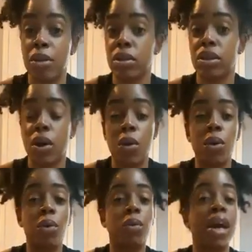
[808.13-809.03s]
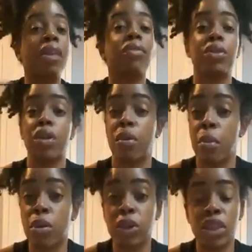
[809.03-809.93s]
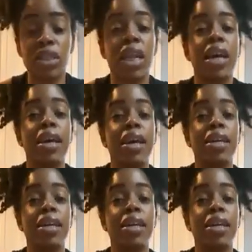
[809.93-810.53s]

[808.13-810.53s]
in your soul, wherever, your emotions,